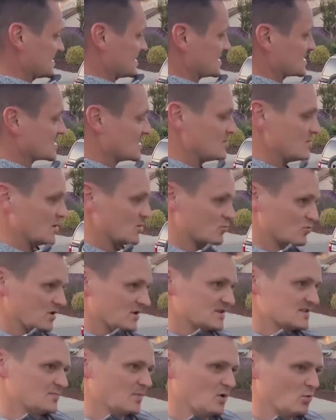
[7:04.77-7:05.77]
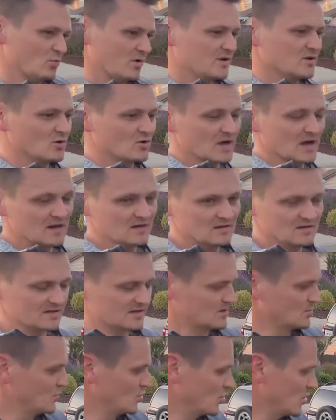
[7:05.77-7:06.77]
It's gonna be a really small window, kind of like
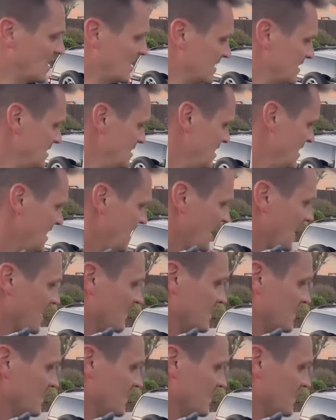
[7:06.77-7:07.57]
the Bugatti, and